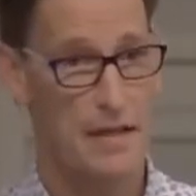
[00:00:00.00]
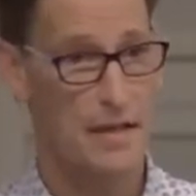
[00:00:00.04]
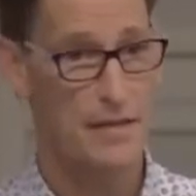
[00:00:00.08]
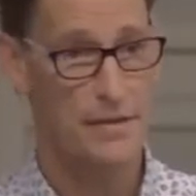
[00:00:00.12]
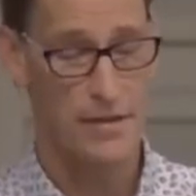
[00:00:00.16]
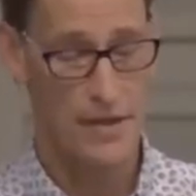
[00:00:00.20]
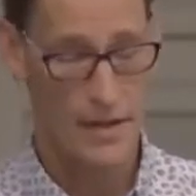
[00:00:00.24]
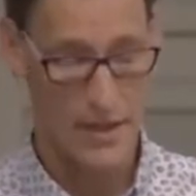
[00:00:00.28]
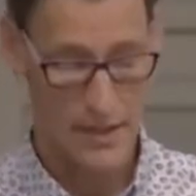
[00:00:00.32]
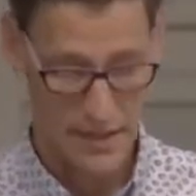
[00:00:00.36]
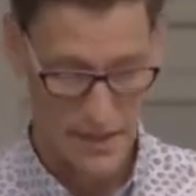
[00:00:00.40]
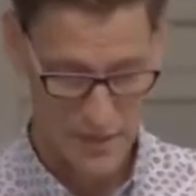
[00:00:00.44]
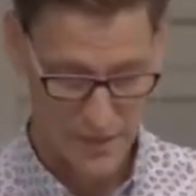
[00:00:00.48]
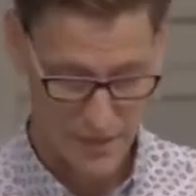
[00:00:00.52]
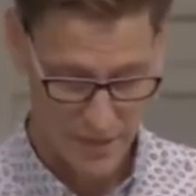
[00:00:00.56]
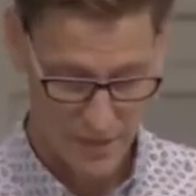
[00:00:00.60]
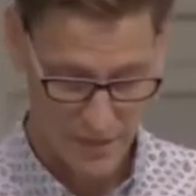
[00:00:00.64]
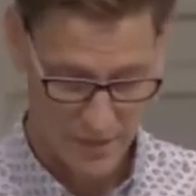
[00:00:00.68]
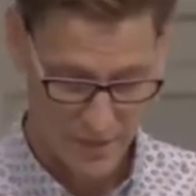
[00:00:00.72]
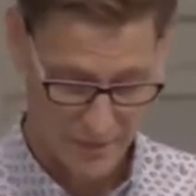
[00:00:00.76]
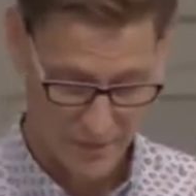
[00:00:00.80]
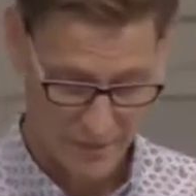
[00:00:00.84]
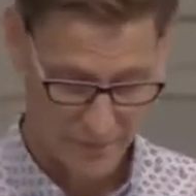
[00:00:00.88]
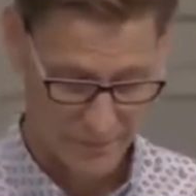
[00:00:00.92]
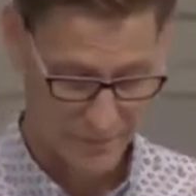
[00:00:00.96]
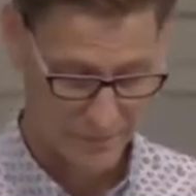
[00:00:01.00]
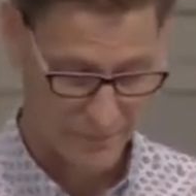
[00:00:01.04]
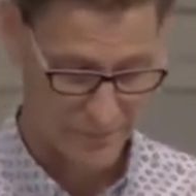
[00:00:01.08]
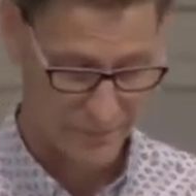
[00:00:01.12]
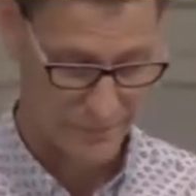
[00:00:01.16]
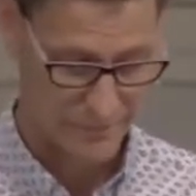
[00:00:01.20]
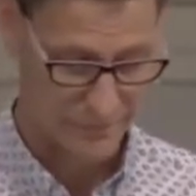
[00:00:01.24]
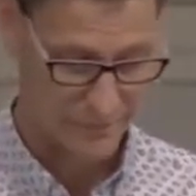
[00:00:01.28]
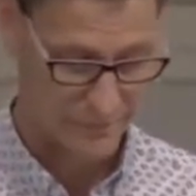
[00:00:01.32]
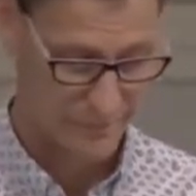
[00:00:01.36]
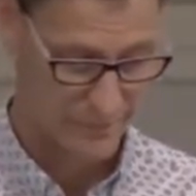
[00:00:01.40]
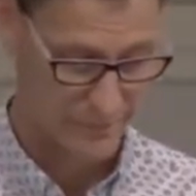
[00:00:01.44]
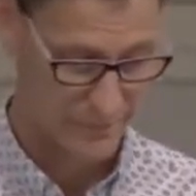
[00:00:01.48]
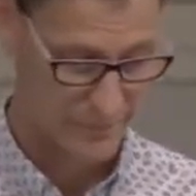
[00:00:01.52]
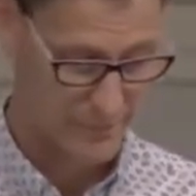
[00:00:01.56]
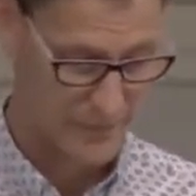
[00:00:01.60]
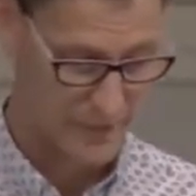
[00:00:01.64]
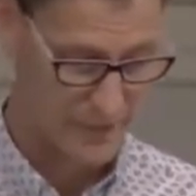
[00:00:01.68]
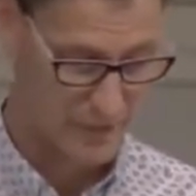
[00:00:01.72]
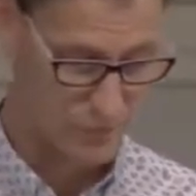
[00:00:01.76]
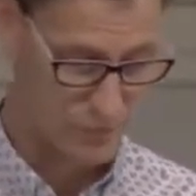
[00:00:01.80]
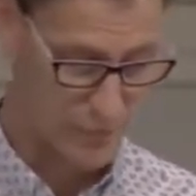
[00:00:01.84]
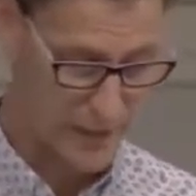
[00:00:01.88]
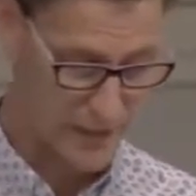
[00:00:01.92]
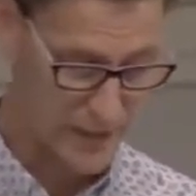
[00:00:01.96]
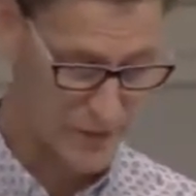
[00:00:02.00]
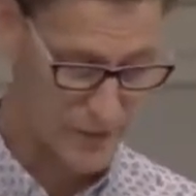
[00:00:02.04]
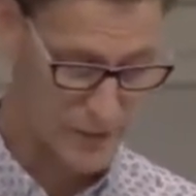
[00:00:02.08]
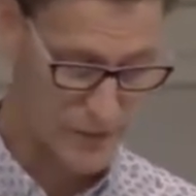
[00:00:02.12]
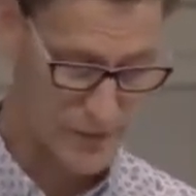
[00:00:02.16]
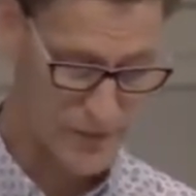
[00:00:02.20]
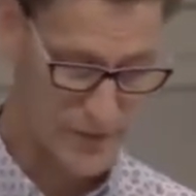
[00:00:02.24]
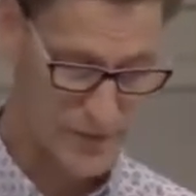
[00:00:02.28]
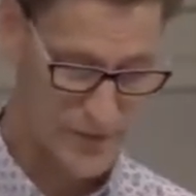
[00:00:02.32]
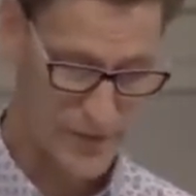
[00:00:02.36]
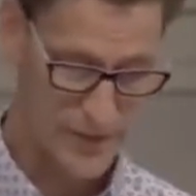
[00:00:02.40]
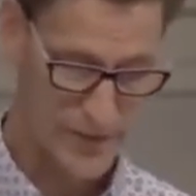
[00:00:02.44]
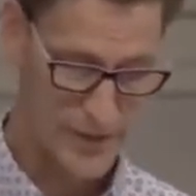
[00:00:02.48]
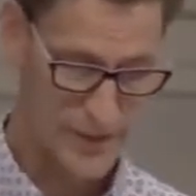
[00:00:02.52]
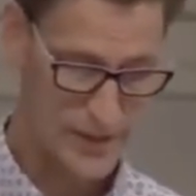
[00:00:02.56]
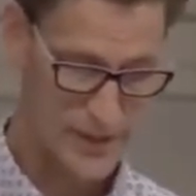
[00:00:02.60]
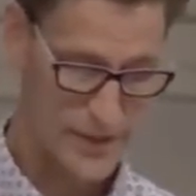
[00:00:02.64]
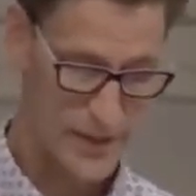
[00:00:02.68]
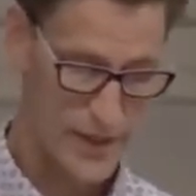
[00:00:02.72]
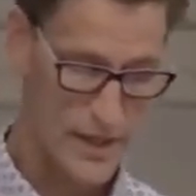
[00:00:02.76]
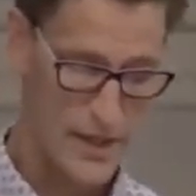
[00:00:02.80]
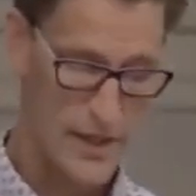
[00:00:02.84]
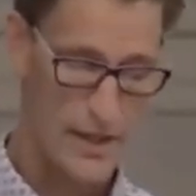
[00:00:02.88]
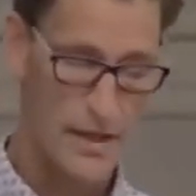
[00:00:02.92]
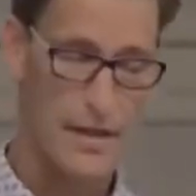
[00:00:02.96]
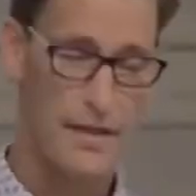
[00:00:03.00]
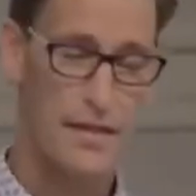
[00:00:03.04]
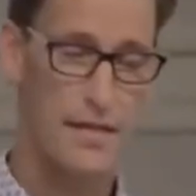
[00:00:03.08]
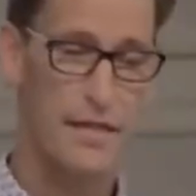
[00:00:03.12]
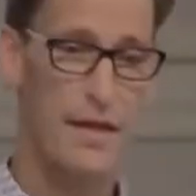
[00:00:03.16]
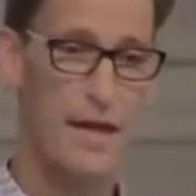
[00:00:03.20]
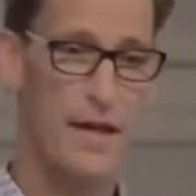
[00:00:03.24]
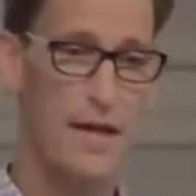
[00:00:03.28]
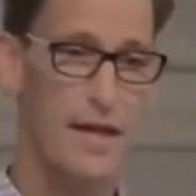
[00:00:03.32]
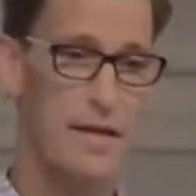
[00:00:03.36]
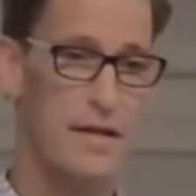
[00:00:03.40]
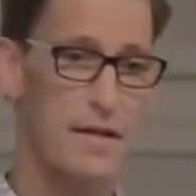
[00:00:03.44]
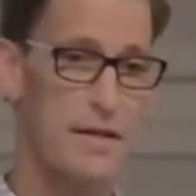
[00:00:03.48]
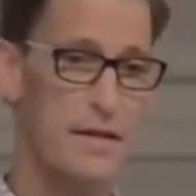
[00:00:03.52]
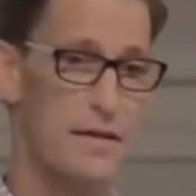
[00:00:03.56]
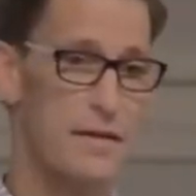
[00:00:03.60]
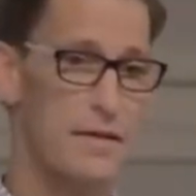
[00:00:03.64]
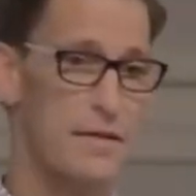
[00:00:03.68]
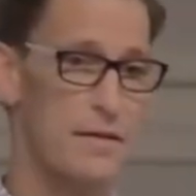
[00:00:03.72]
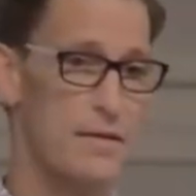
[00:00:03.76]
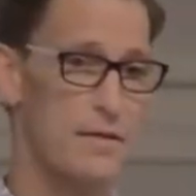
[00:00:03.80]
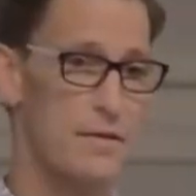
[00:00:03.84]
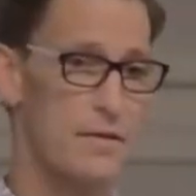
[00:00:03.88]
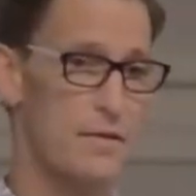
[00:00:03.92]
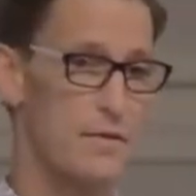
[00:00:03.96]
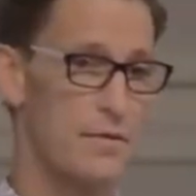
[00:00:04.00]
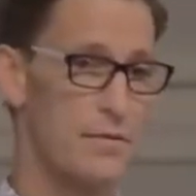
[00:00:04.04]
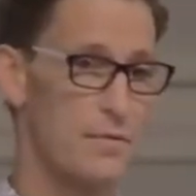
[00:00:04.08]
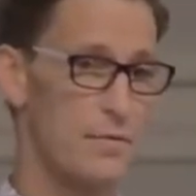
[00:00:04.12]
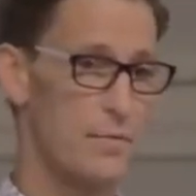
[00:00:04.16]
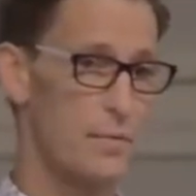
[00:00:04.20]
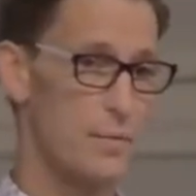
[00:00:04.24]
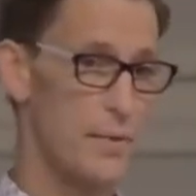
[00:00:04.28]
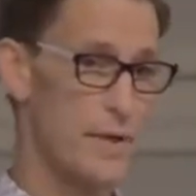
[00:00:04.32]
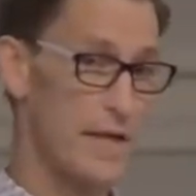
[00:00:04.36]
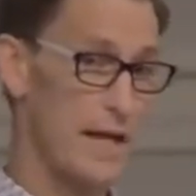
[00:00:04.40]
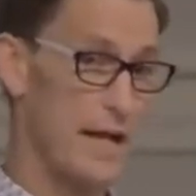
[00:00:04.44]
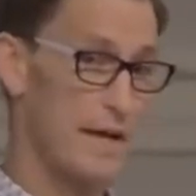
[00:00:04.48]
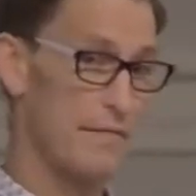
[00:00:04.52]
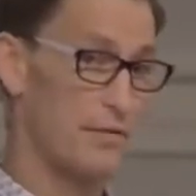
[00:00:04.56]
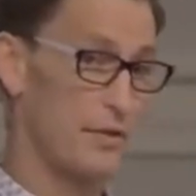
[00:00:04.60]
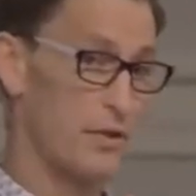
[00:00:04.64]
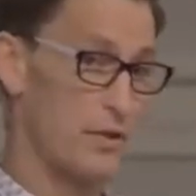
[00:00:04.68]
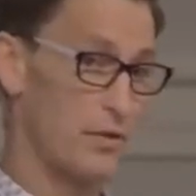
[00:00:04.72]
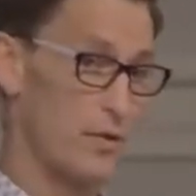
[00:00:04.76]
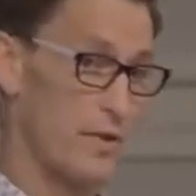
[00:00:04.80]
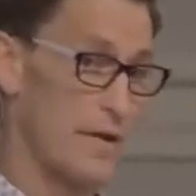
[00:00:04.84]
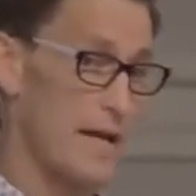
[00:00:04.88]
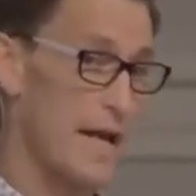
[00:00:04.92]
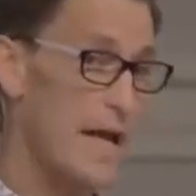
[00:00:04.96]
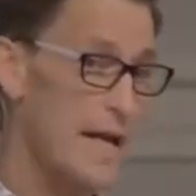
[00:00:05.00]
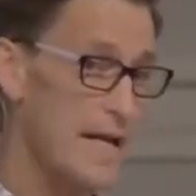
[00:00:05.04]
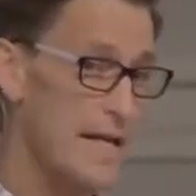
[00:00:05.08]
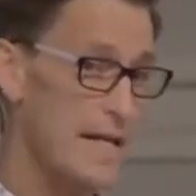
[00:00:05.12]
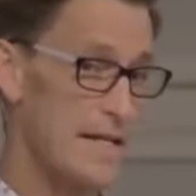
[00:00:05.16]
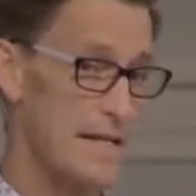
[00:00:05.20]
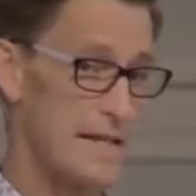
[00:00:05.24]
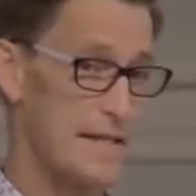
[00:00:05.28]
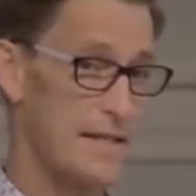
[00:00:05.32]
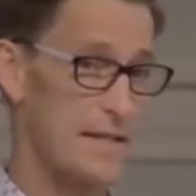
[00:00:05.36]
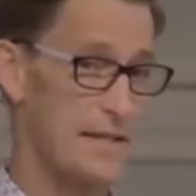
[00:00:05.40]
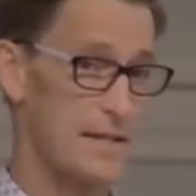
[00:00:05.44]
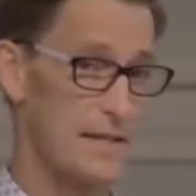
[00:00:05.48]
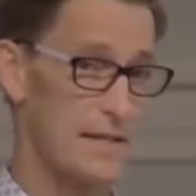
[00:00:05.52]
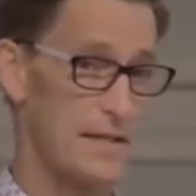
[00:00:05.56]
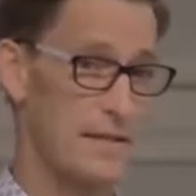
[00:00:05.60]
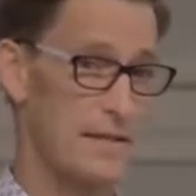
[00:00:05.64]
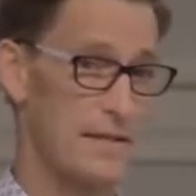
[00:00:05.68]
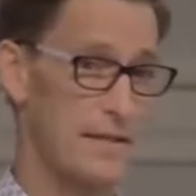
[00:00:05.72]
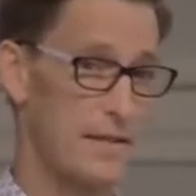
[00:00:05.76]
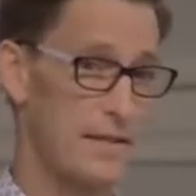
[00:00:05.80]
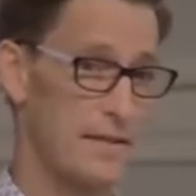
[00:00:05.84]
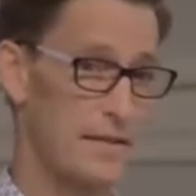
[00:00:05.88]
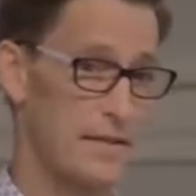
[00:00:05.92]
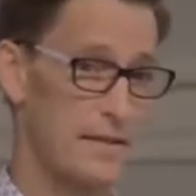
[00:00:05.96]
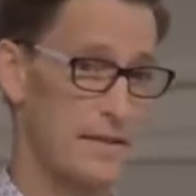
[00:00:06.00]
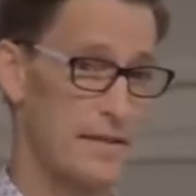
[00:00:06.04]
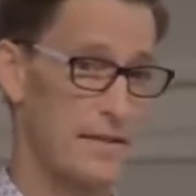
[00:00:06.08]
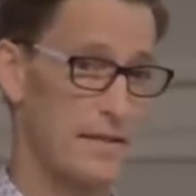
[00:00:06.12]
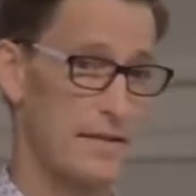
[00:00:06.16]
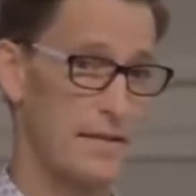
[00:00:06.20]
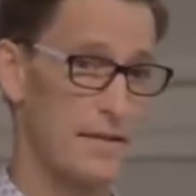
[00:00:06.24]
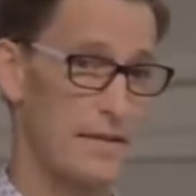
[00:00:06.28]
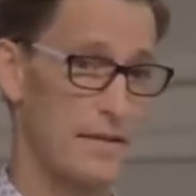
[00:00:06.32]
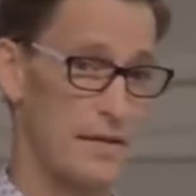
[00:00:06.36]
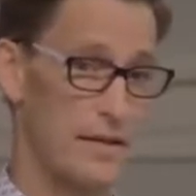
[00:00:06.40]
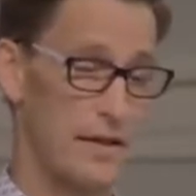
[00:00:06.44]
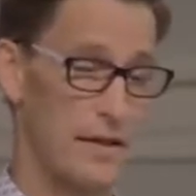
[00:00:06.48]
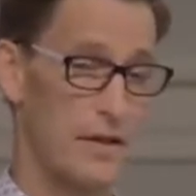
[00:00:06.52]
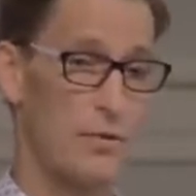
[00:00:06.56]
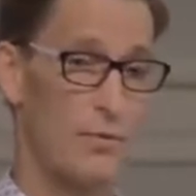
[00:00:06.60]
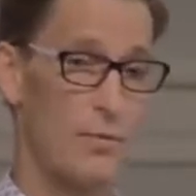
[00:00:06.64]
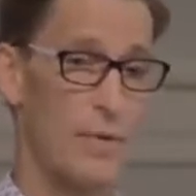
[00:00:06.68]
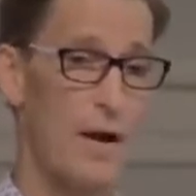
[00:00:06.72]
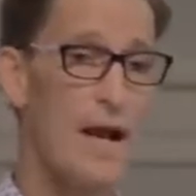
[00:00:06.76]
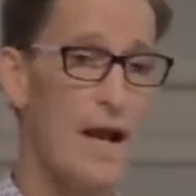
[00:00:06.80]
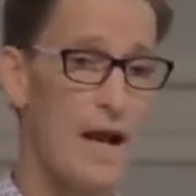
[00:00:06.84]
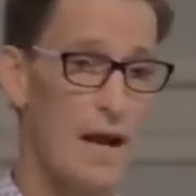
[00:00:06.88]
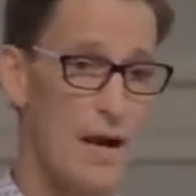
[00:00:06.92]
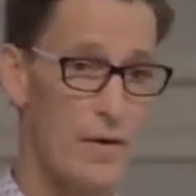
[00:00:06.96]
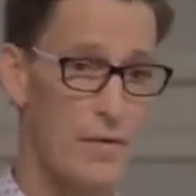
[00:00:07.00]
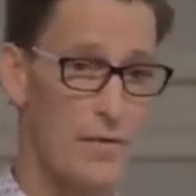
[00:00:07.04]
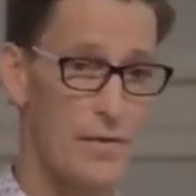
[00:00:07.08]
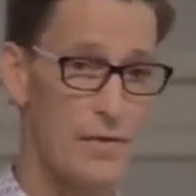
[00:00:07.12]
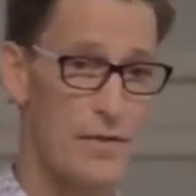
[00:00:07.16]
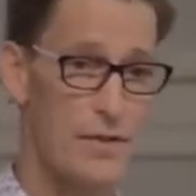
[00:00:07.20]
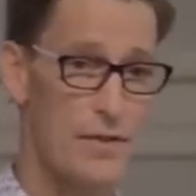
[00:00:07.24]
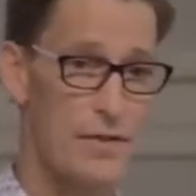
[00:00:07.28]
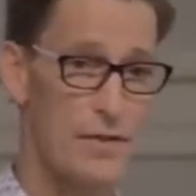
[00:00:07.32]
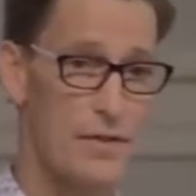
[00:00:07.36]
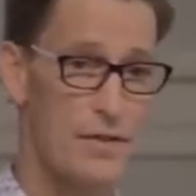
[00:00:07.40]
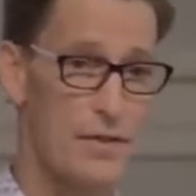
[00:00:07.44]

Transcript: and they're not easy, if we can do these things, then we have created the ground